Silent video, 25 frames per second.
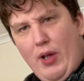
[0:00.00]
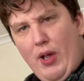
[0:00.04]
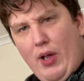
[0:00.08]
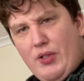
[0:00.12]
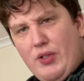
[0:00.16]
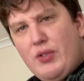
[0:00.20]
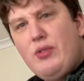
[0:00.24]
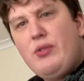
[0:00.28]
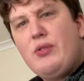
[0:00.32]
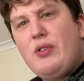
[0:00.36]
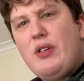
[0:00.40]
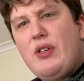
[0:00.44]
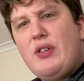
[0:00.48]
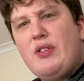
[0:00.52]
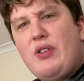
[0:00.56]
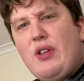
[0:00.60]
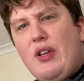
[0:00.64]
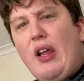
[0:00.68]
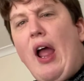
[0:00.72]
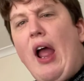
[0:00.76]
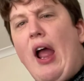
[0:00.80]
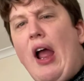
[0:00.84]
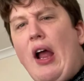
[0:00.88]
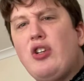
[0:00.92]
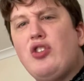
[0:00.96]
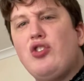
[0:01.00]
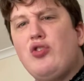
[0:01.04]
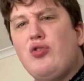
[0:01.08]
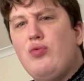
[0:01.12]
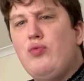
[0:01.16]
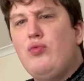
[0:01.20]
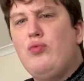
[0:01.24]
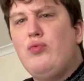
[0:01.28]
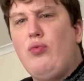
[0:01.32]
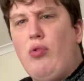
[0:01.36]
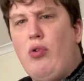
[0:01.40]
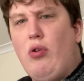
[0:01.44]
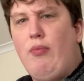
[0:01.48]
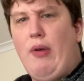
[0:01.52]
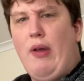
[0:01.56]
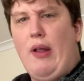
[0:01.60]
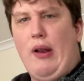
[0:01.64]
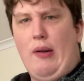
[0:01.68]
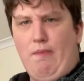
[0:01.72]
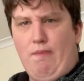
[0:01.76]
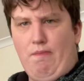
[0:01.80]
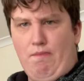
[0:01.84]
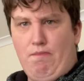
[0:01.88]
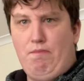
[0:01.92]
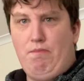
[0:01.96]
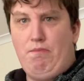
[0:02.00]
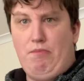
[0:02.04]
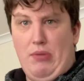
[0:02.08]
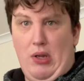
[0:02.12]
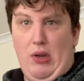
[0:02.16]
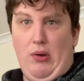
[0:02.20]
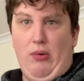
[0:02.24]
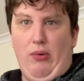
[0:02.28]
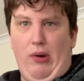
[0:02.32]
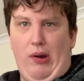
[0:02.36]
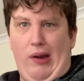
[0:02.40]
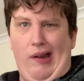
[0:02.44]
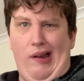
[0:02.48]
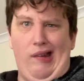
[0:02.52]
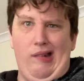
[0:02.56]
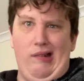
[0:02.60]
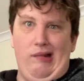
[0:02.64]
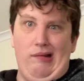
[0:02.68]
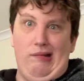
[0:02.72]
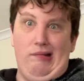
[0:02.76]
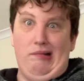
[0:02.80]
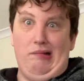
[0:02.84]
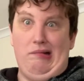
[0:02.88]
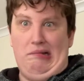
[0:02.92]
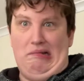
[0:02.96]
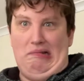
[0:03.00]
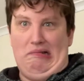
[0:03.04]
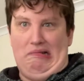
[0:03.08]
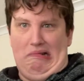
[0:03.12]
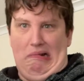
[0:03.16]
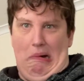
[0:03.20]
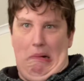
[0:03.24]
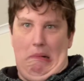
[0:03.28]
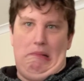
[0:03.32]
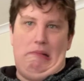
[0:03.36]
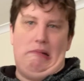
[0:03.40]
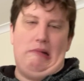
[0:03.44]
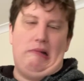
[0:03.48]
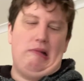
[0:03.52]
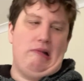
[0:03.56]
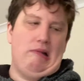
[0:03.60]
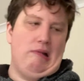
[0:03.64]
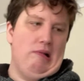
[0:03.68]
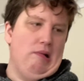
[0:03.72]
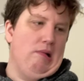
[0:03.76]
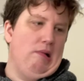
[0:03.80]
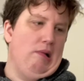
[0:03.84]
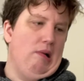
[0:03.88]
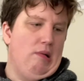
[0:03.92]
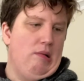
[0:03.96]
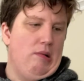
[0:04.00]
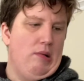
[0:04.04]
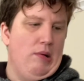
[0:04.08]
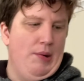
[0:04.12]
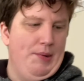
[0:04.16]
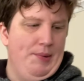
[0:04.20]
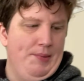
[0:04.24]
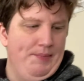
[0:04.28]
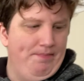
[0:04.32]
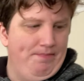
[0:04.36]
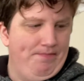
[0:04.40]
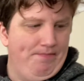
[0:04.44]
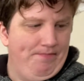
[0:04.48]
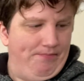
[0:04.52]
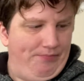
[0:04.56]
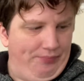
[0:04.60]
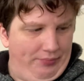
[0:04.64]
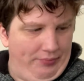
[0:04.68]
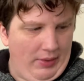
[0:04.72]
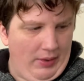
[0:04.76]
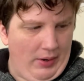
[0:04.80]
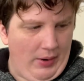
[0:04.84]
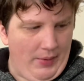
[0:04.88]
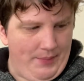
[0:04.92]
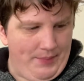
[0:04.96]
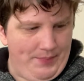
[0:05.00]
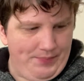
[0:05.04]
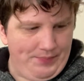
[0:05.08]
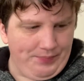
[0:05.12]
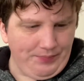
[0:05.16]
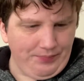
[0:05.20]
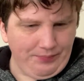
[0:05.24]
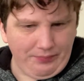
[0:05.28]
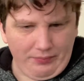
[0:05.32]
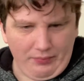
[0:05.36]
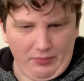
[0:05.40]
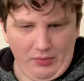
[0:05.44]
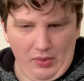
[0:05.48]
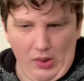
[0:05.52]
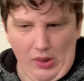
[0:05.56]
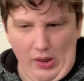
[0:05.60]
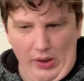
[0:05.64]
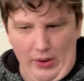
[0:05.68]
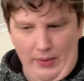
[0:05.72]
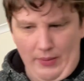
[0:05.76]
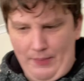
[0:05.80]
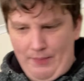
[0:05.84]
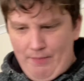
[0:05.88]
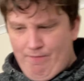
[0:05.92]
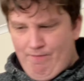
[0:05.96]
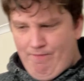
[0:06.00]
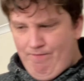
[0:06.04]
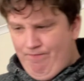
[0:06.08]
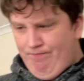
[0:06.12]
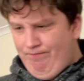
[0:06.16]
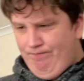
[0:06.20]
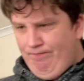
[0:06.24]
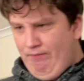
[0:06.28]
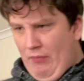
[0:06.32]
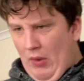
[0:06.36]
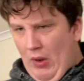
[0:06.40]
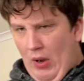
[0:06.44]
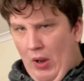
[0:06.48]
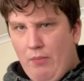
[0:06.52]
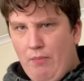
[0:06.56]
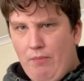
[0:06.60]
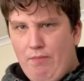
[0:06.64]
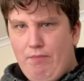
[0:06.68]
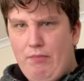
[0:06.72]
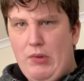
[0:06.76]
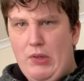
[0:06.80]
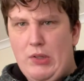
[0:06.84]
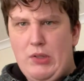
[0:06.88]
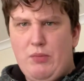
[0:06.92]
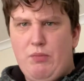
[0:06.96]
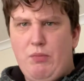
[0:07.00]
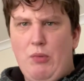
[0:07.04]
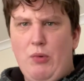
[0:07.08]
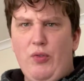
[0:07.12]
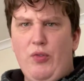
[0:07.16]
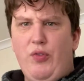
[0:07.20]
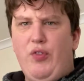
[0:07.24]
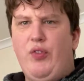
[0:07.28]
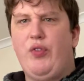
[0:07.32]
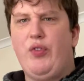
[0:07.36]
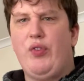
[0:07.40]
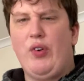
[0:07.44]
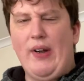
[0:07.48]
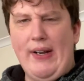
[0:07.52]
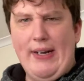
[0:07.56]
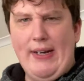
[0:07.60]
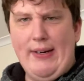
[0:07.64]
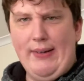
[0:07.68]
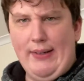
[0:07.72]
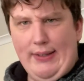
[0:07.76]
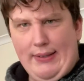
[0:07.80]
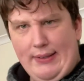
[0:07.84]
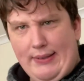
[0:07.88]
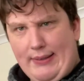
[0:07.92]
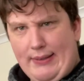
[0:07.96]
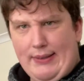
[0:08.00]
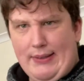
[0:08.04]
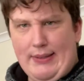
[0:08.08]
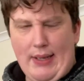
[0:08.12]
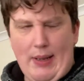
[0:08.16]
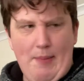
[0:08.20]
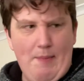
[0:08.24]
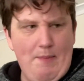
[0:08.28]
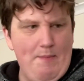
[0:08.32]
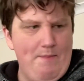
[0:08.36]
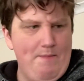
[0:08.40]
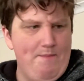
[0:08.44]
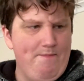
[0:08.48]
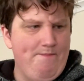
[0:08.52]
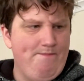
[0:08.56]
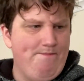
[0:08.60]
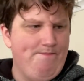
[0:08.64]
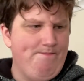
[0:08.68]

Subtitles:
It sort of tastes like actual watermelon puree juice. But it's more fragrant. It's a